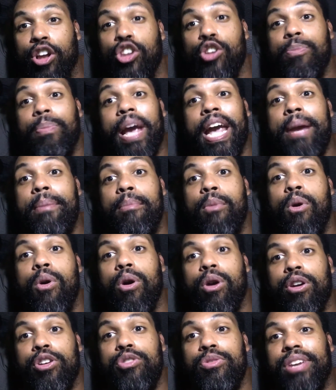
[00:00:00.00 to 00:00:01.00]
you pay
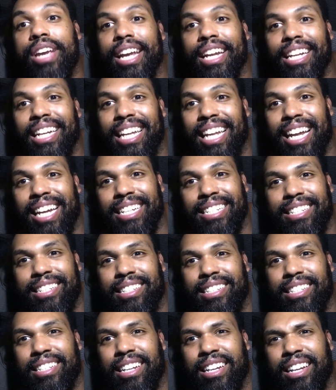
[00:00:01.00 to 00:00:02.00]
more you get
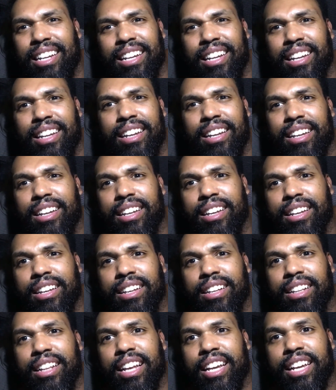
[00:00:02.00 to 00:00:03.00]
less
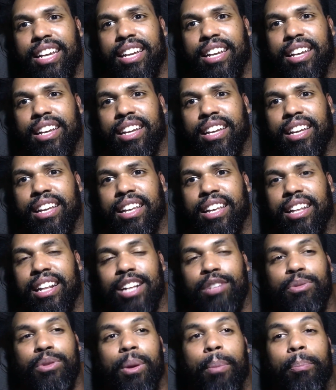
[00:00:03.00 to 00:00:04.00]
like
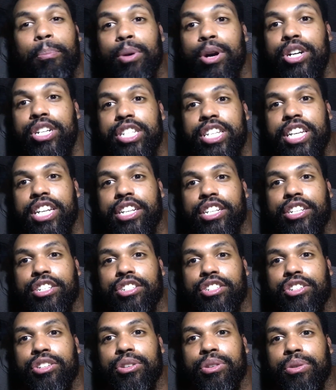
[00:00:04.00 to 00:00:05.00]
that's what the book
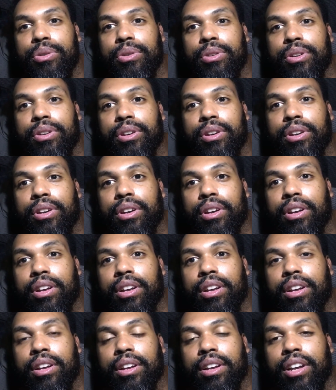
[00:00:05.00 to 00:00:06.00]
teaches you
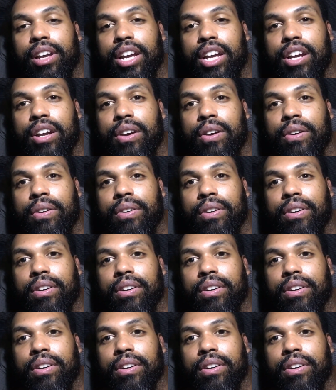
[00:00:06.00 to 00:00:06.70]
you know